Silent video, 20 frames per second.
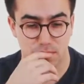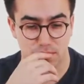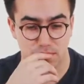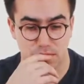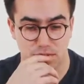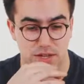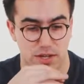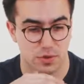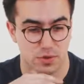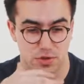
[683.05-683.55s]
The
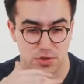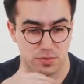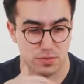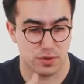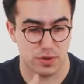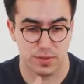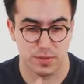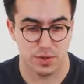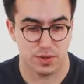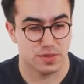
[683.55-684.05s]
texture's
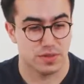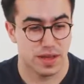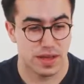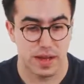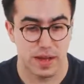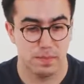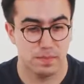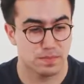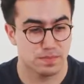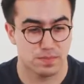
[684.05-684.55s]
pretty much
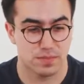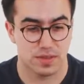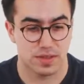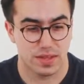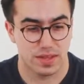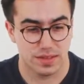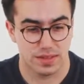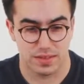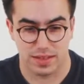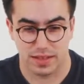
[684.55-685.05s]
there.
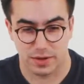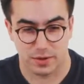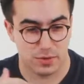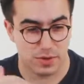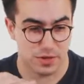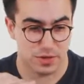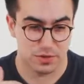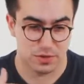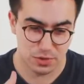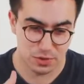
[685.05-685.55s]
It's like
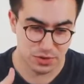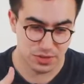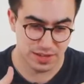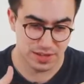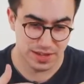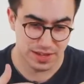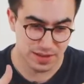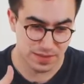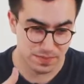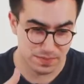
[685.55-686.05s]
quite
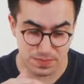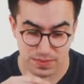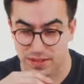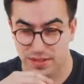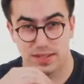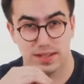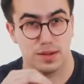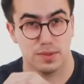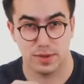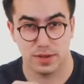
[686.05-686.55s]
salty, a
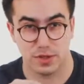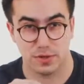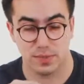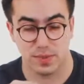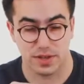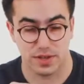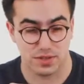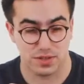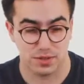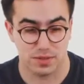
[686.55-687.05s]
little bit of
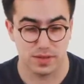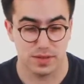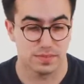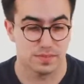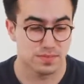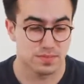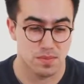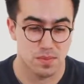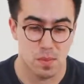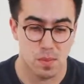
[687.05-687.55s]
spice to it.
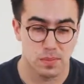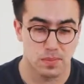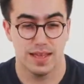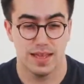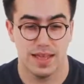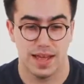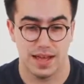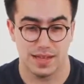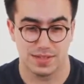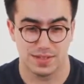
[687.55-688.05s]

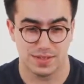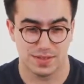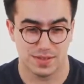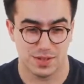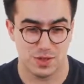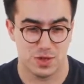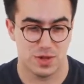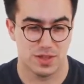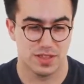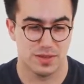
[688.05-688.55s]
And the
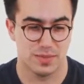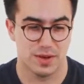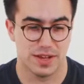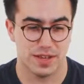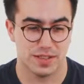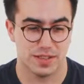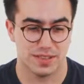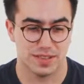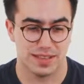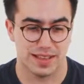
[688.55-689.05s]
cheesy
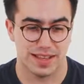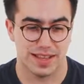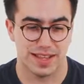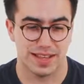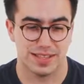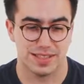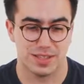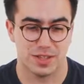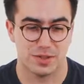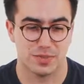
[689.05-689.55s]
bites, like
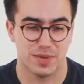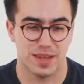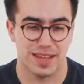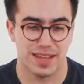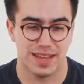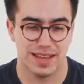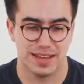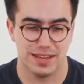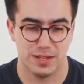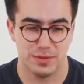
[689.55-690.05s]
it does make
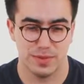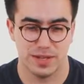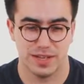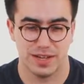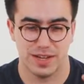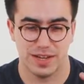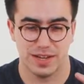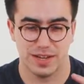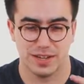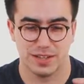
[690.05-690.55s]
it a little bit
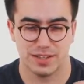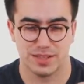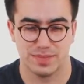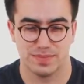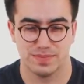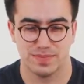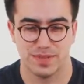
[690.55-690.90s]
harder to